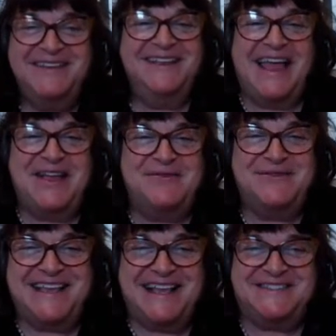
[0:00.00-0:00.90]

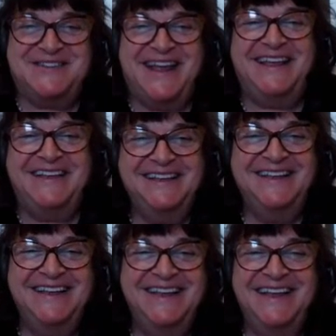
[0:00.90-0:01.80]

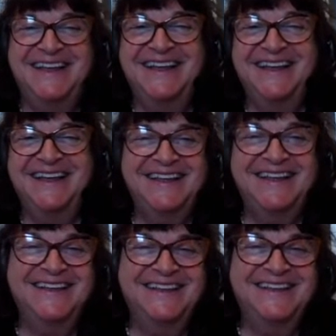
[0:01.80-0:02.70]

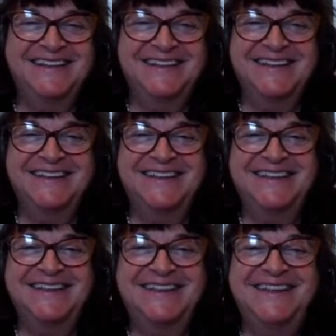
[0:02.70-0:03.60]

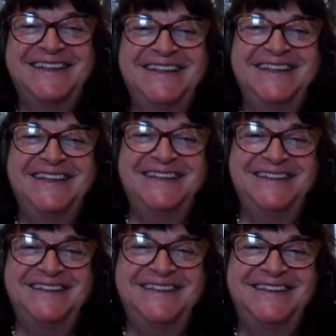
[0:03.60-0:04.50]

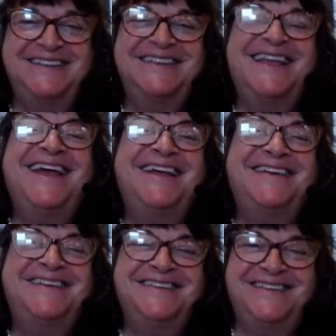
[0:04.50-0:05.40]

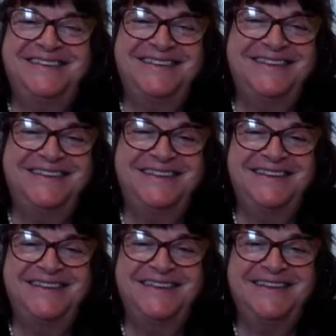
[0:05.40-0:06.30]

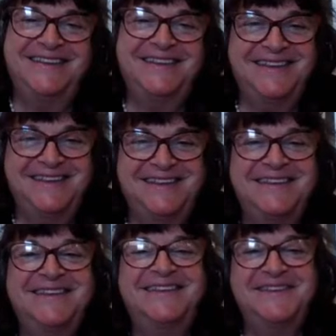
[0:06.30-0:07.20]

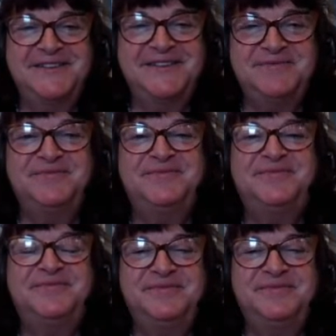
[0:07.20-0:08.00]
(not speaking)